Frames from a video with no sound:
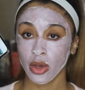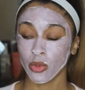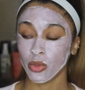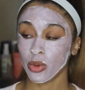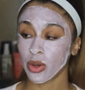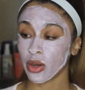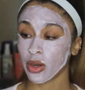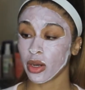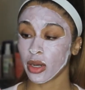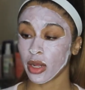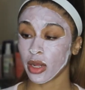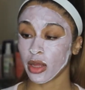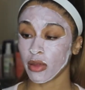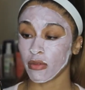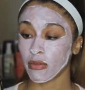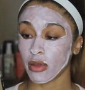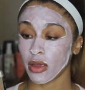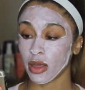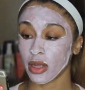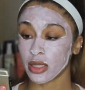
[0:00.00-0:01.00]
We're gonna
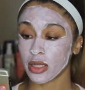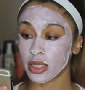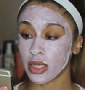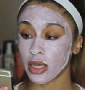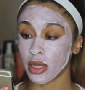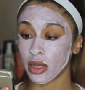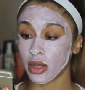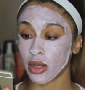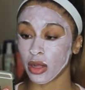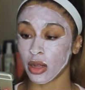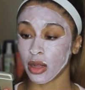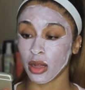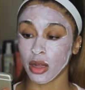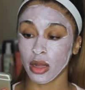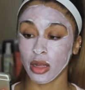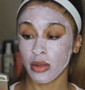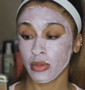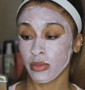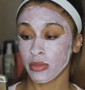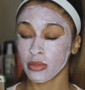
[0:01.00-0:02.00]
give it
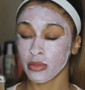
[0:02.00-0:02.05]
till